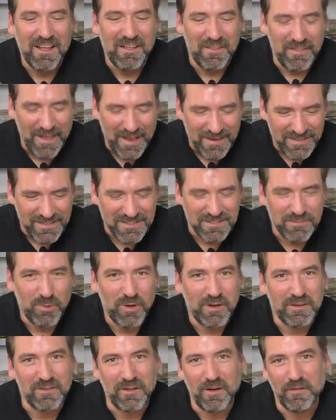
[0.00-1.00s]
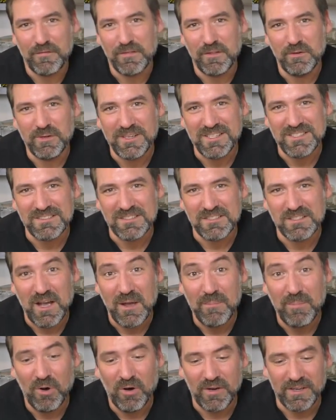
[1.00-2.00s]
That is one of the reasons
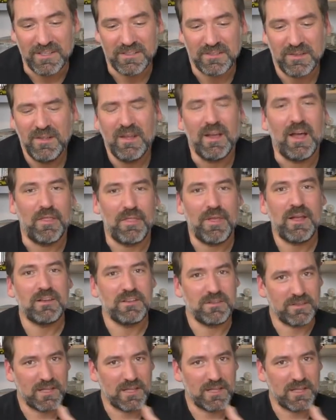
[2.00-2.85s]
I bought it. And then